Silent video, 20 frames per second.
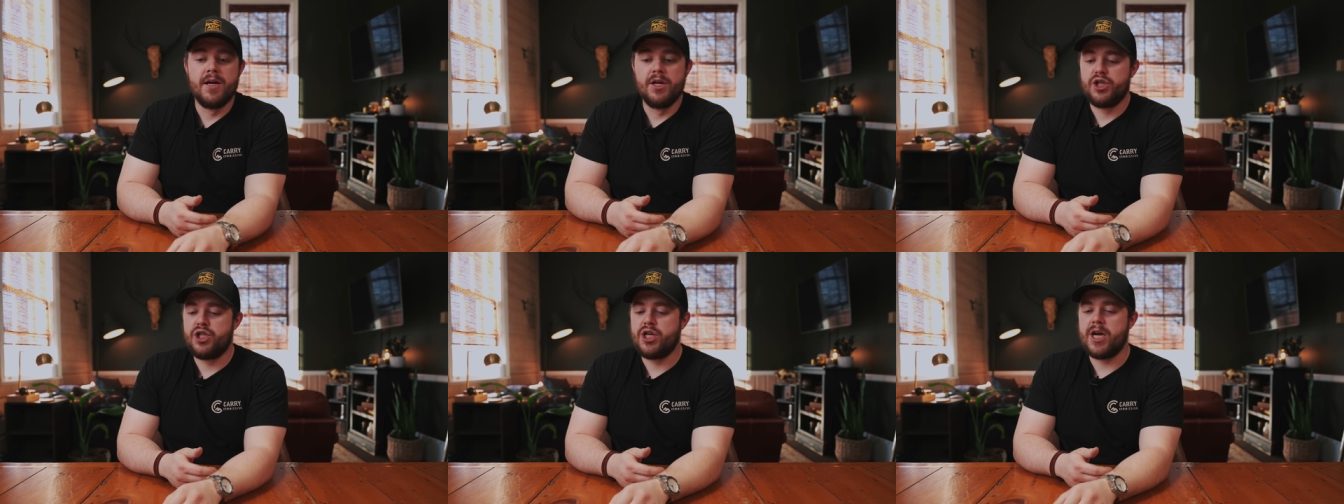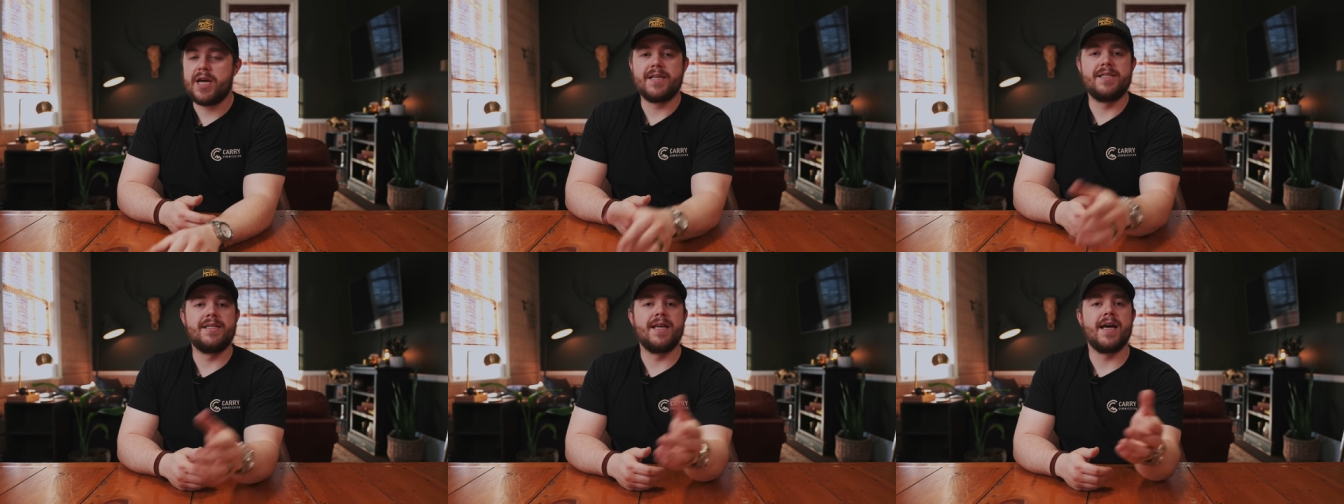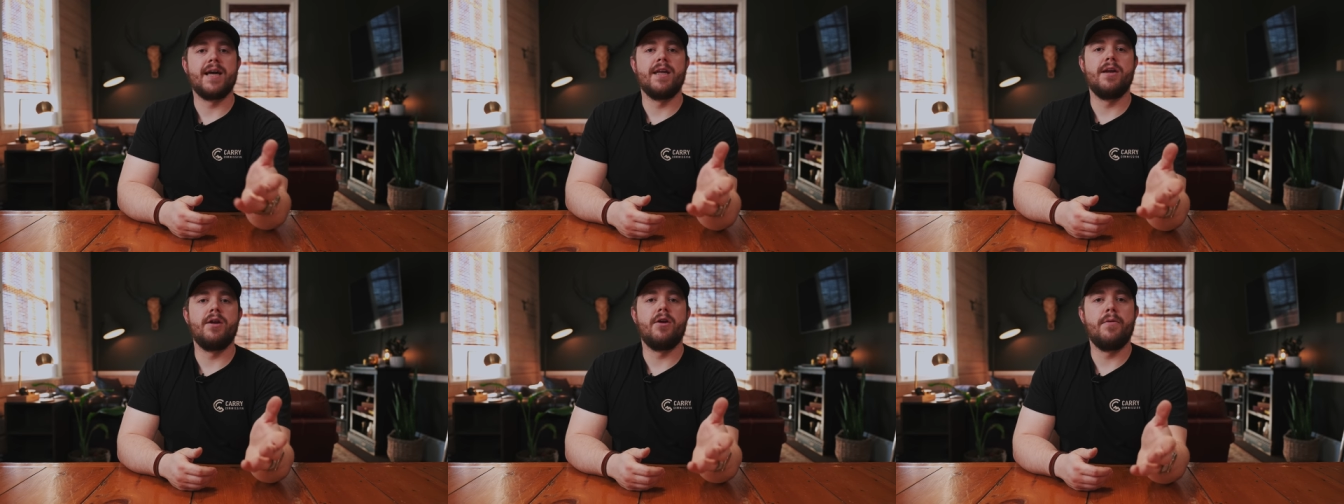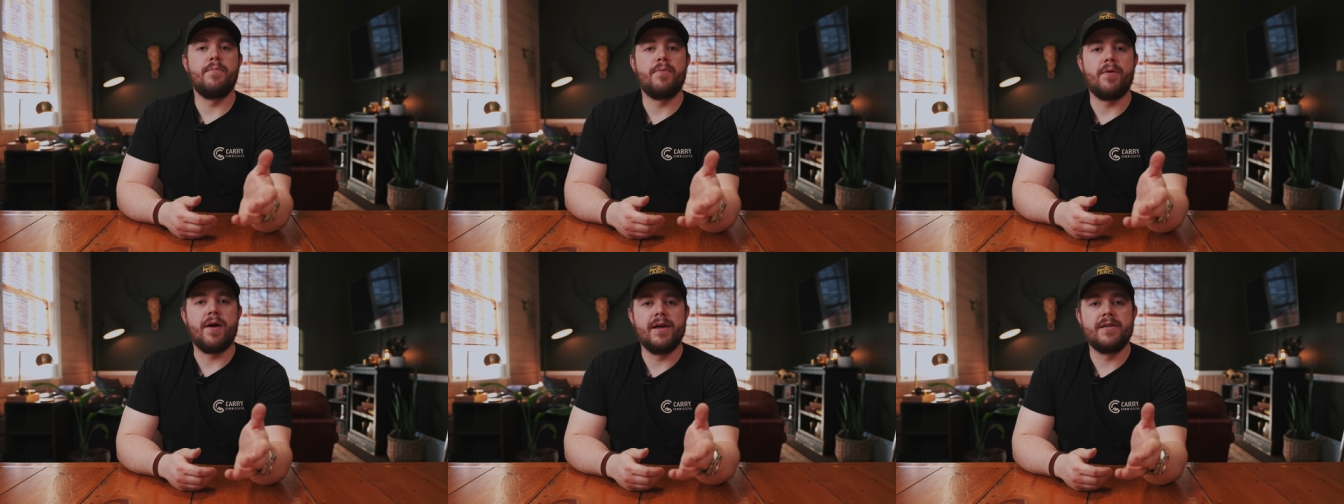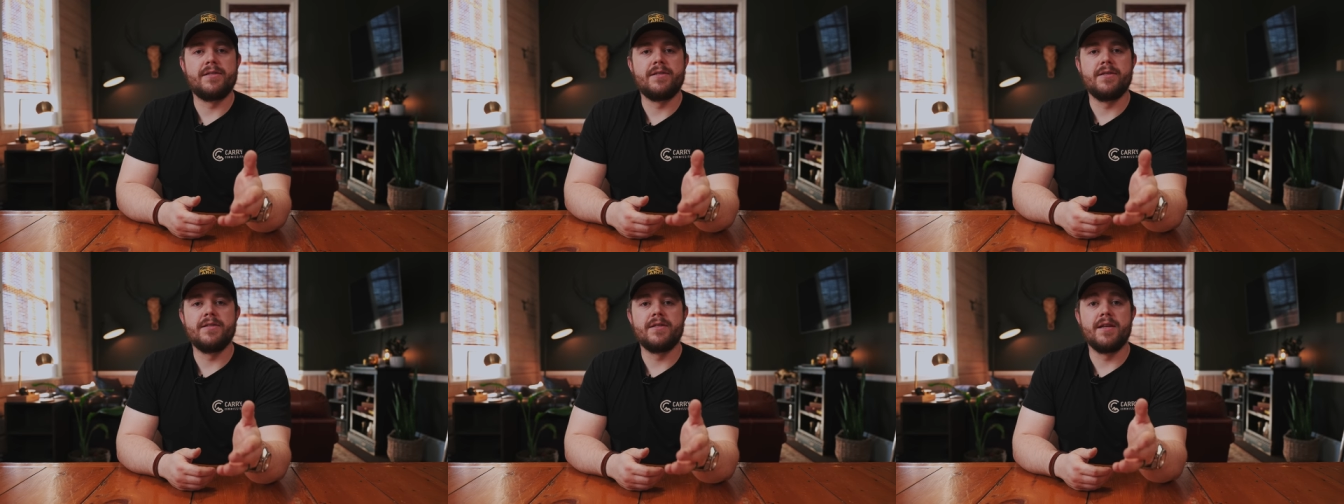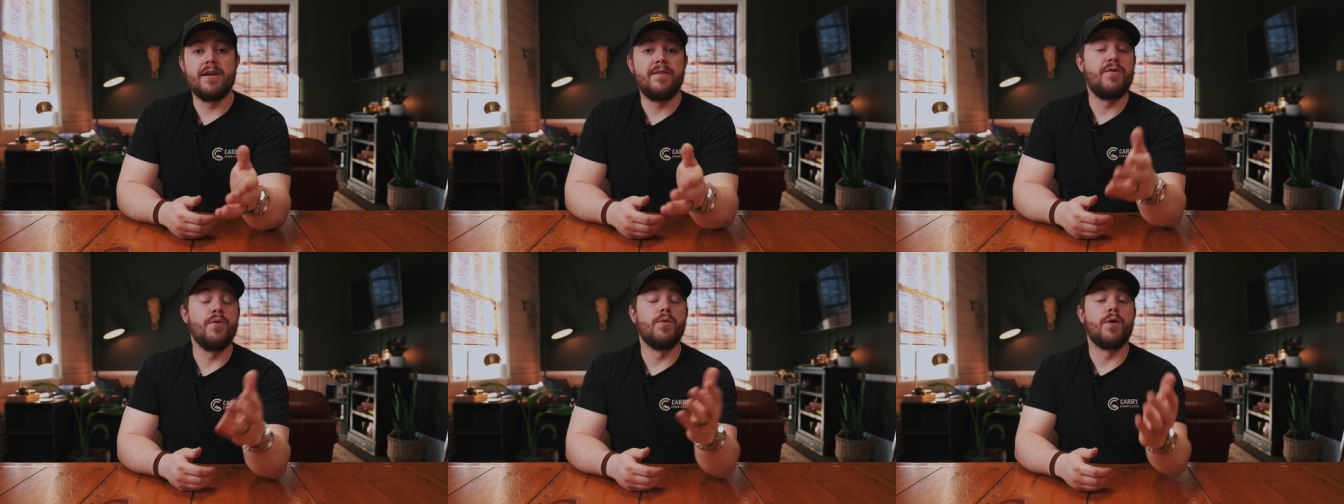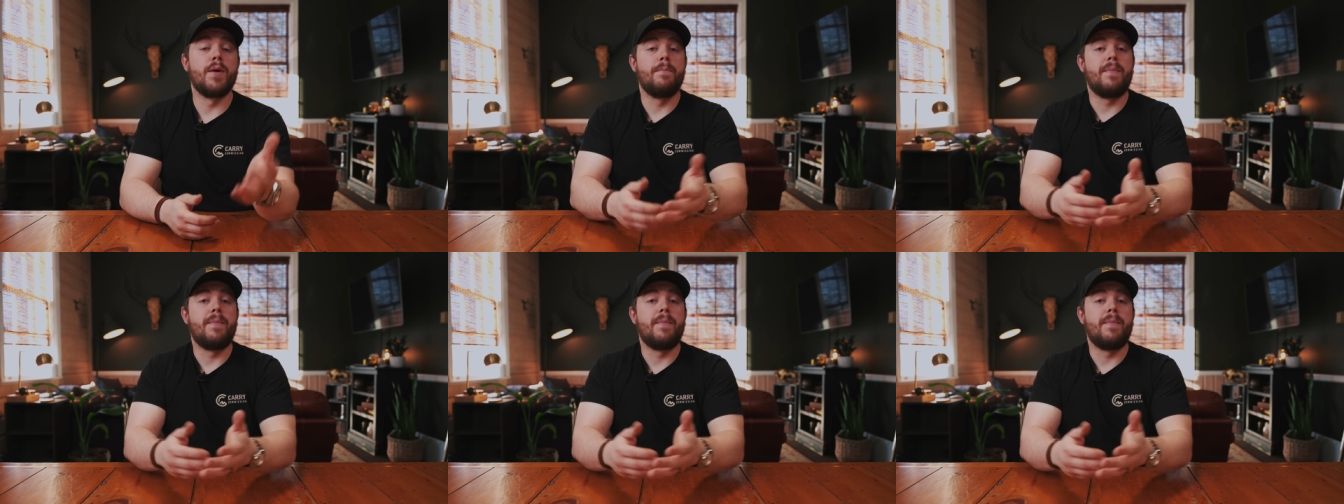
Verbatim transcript: check secondary prices, and if you want